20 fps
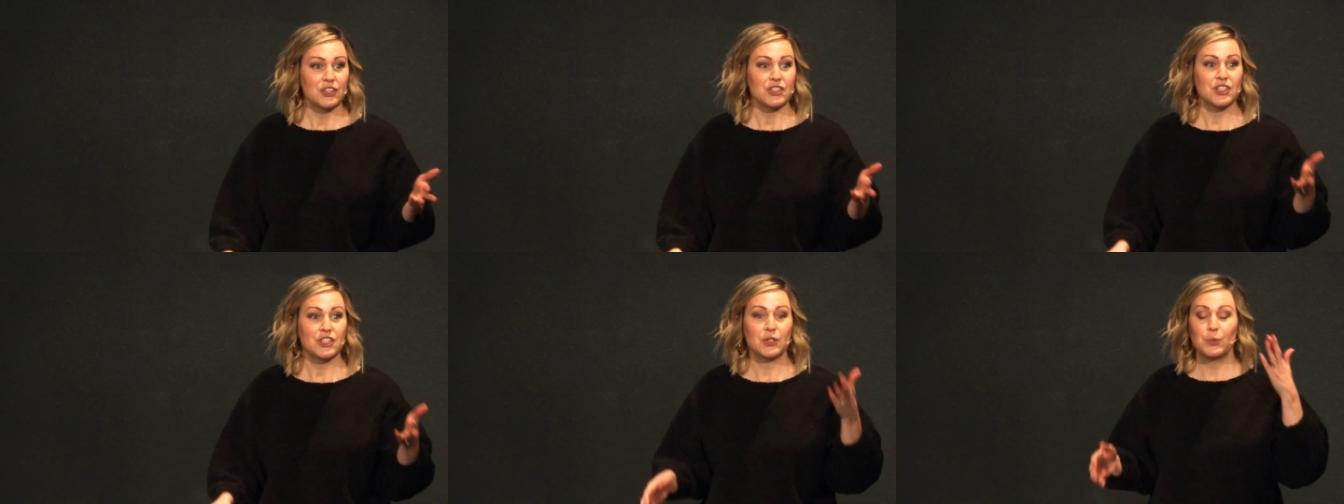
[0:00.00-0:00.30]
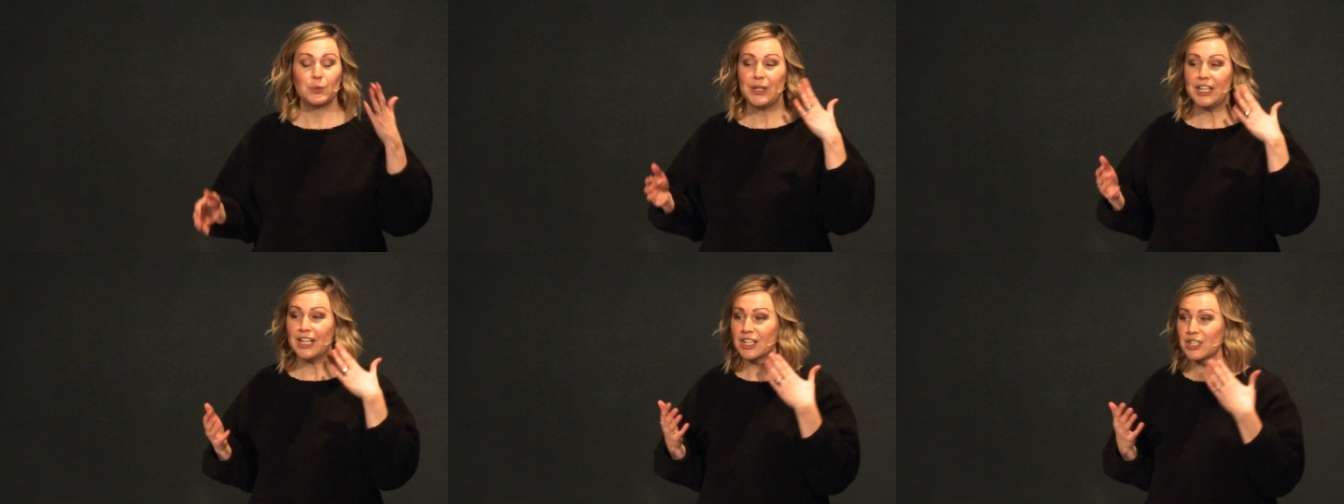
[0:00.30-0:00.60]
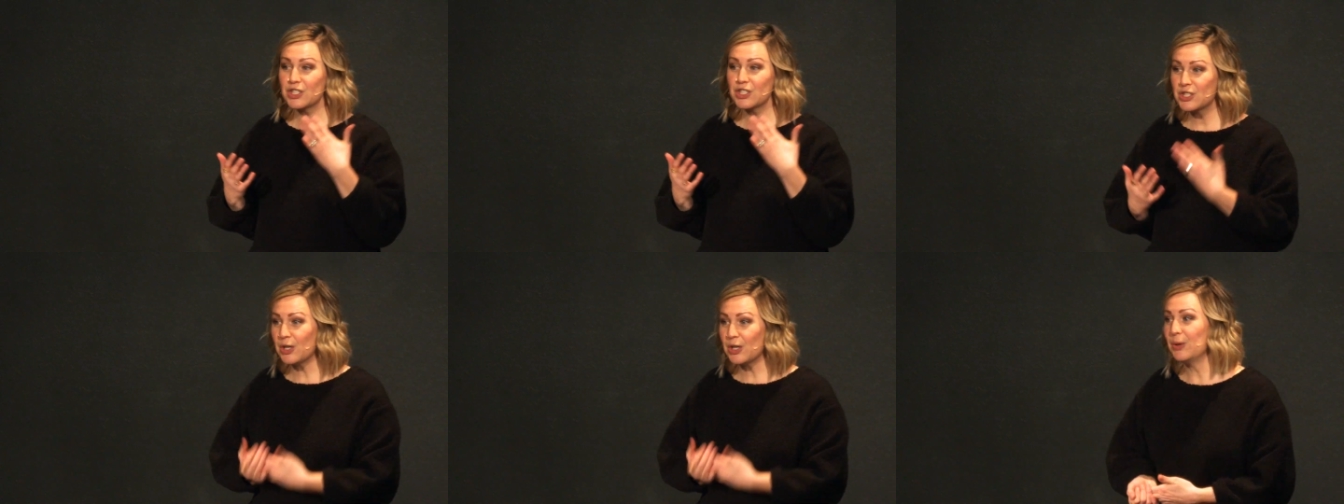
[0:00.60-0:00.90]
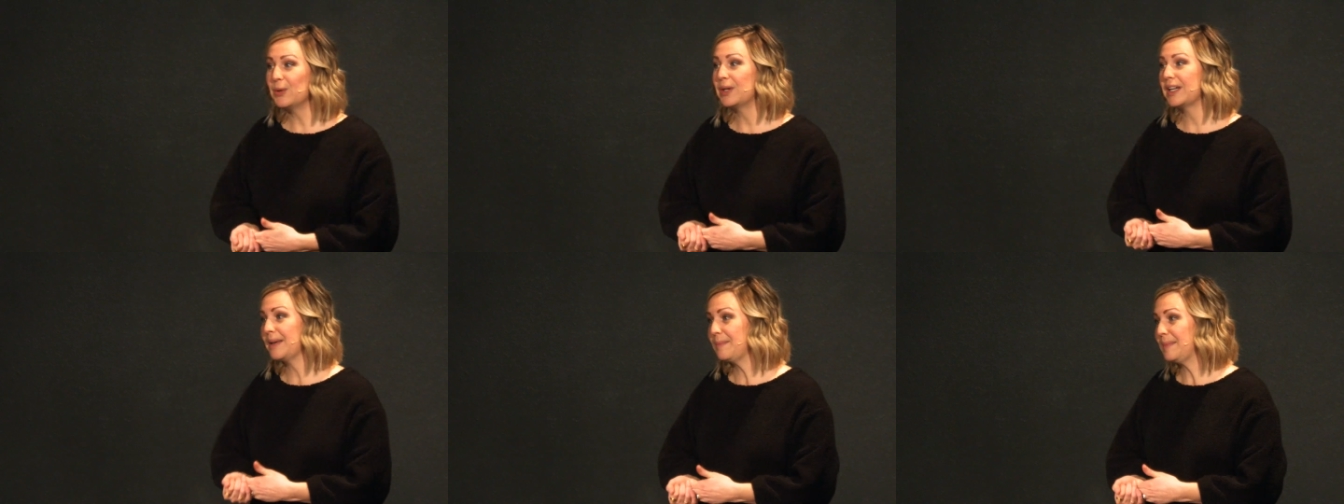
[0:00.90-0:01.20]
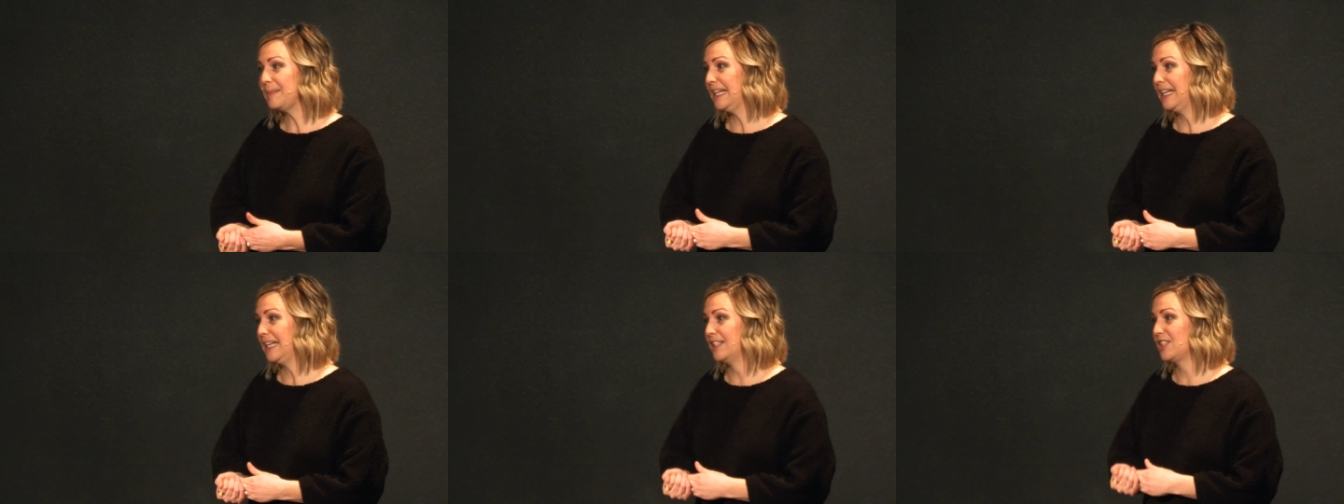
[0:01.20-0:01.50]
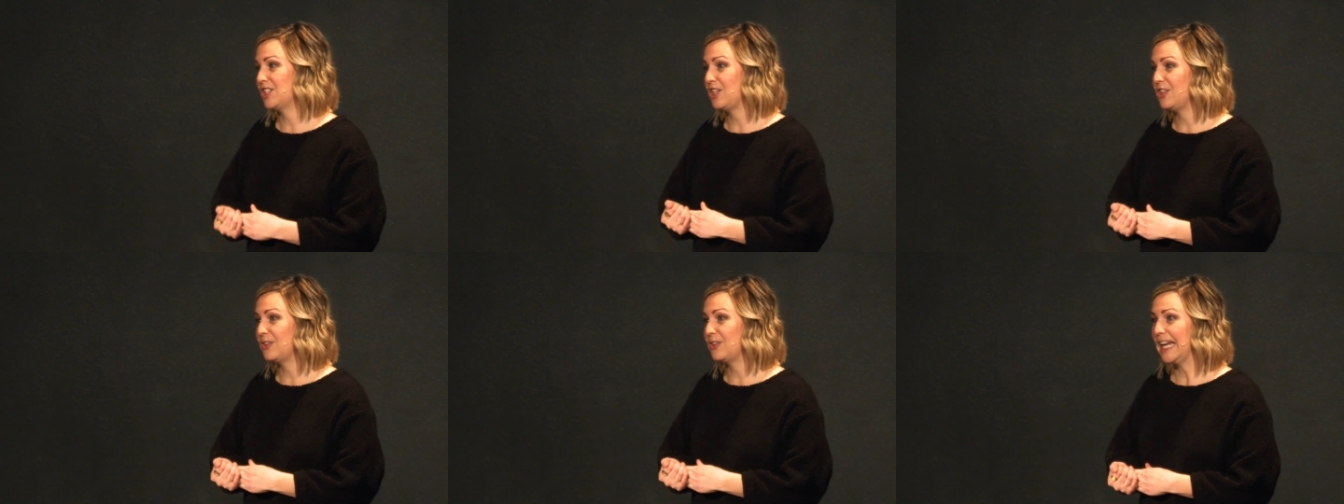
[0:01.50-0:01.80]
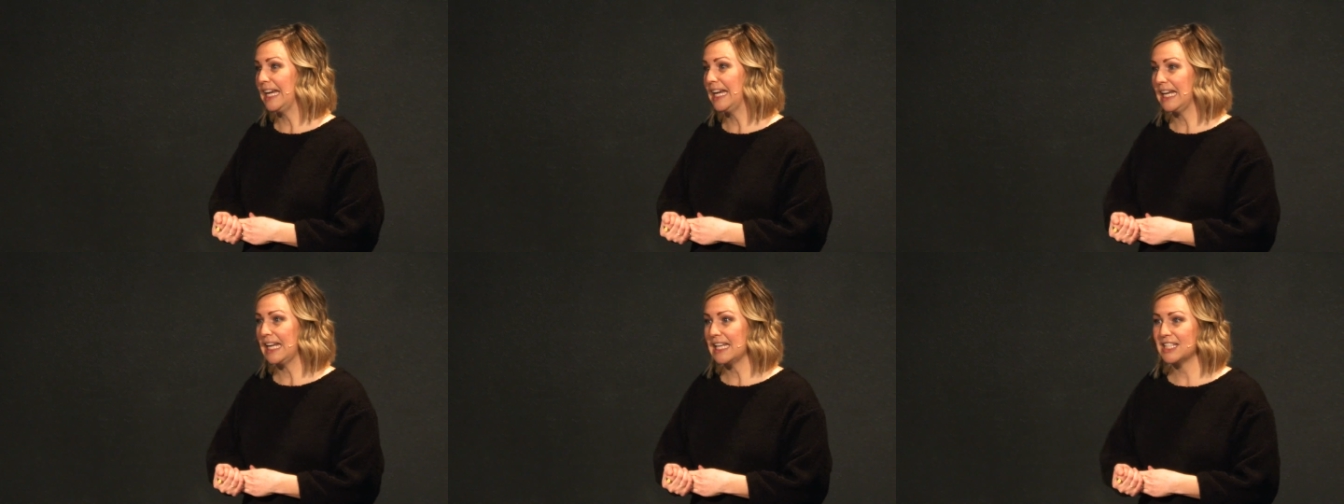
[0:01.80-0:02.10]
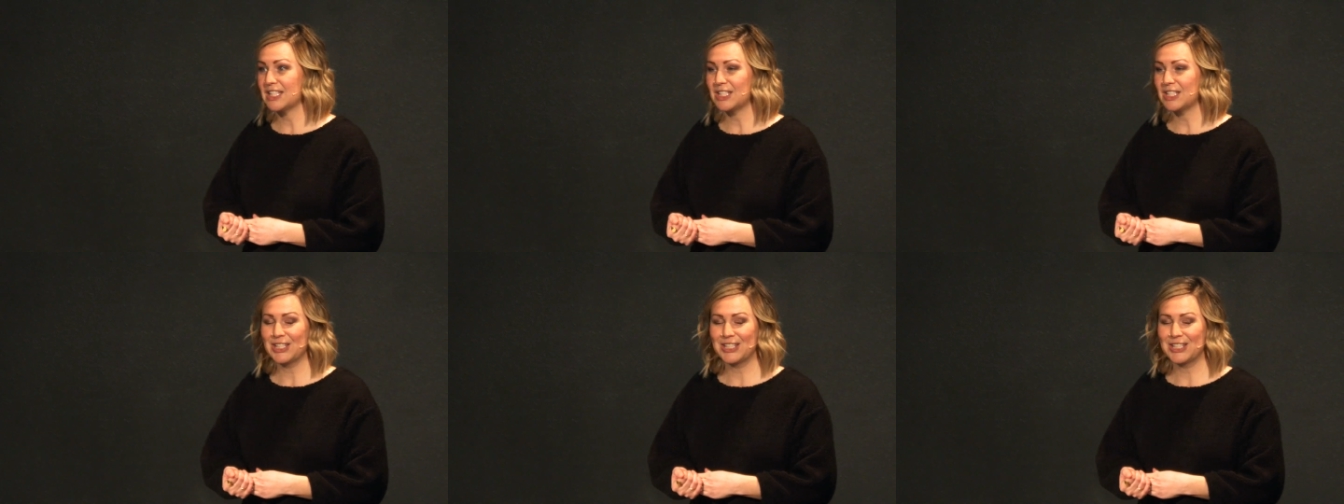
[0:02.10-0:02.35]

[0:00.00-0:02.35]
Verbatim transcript: So we are so committed to you getting in.